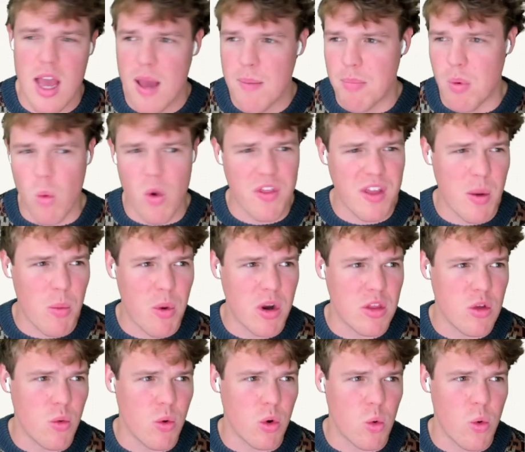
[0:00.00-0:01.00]
but one thing I want
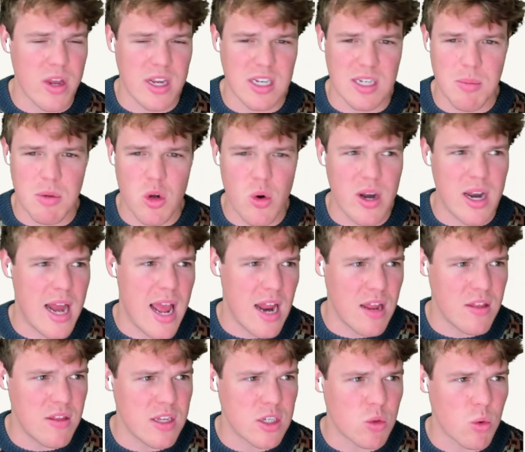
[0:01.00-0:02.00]
to do real quick is I'm going to go ahead and
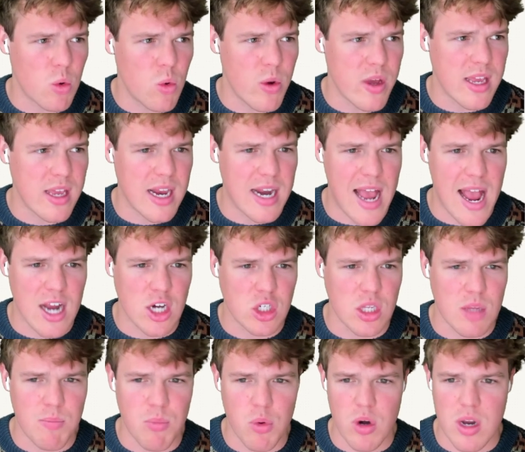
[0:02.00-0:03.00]
edit this real quick and
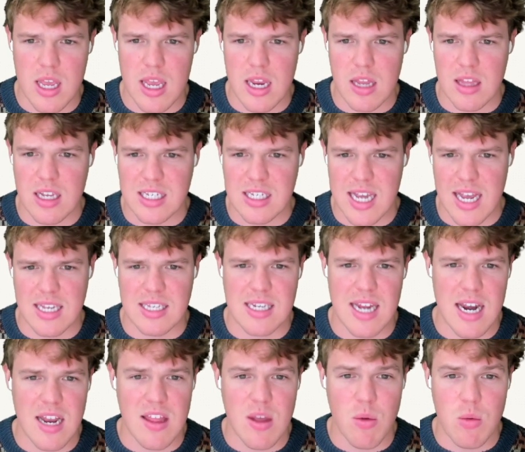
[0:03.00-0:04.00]
actually put in the test
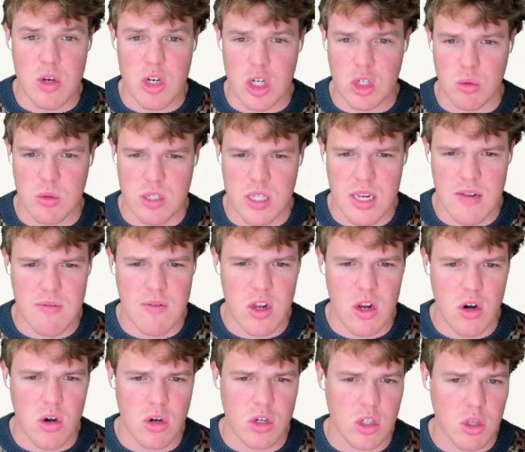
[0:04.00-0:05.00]
data that we just received
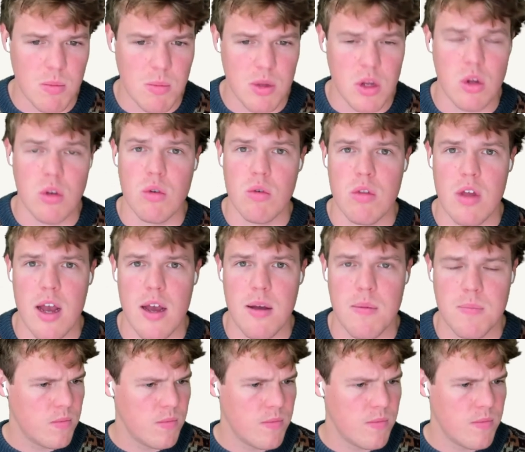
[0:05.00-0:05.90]
here. So let me go do that.